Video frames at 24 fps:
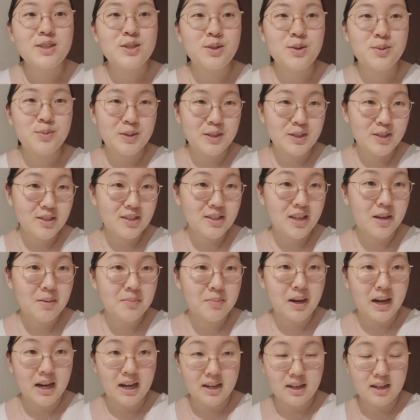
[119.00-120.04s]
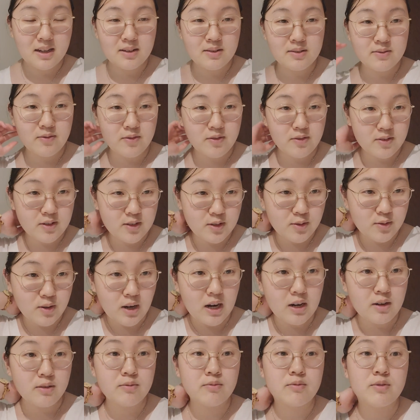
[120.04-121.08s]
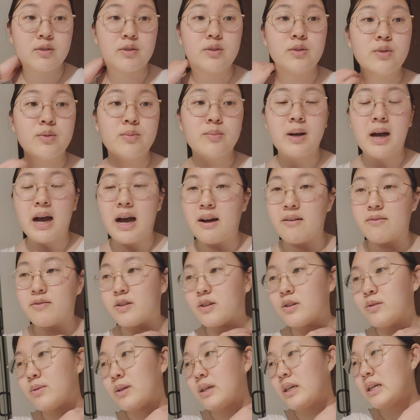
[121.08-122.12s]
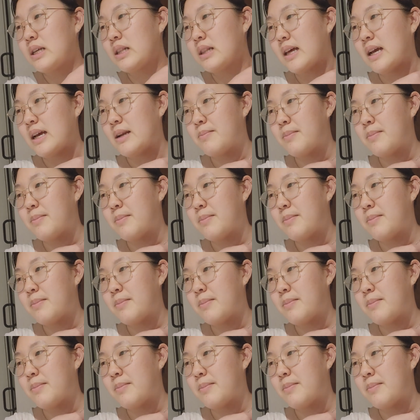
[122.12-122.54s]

So we just came back to our room after we laid